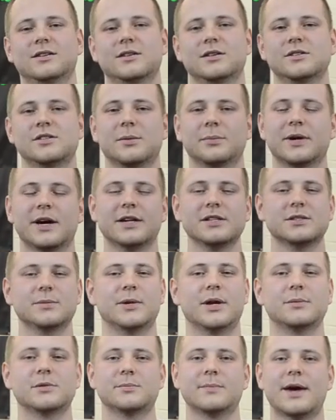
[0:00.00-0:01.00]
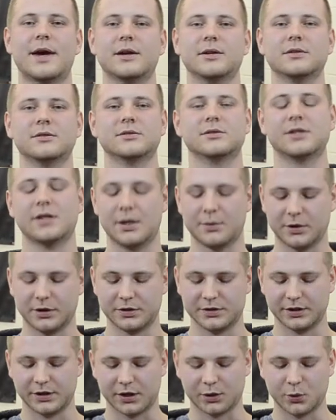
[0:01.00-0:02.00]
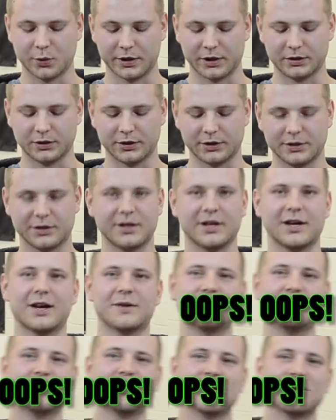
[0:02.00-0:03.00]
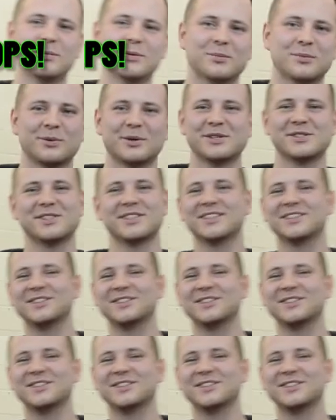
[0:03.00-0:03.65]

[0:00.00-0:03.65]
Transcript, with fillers: What's up, guys? My name is Matt. We're gonna take a quick look. Oh, racing.